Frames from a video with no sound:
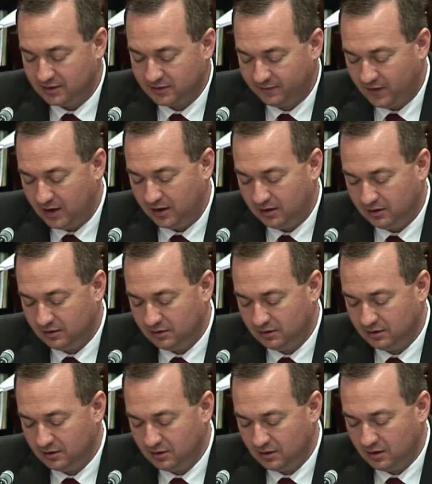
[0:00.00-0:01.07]
in this fight.
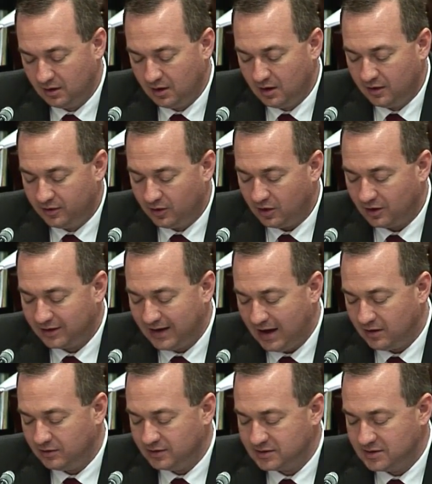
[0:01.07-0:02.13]
There are
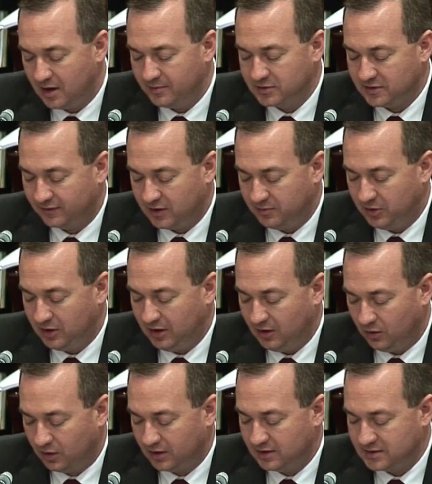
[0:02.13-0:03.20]
countless numbers of
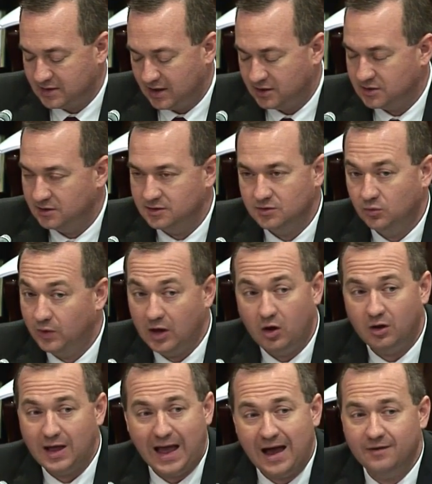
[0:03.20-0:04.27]
community organizations. We
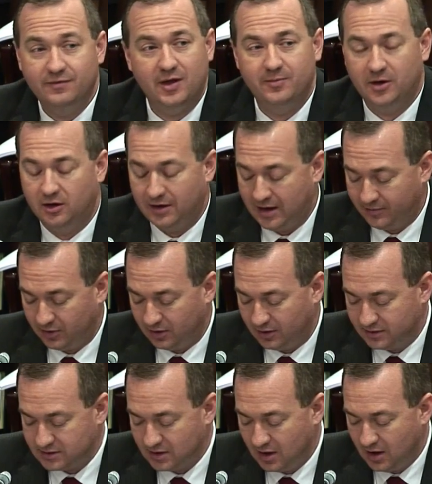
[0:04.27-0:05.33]
all have them in our
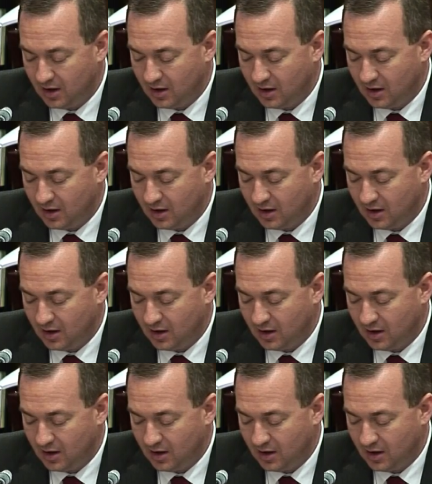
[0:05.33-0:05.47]
neighborhoods.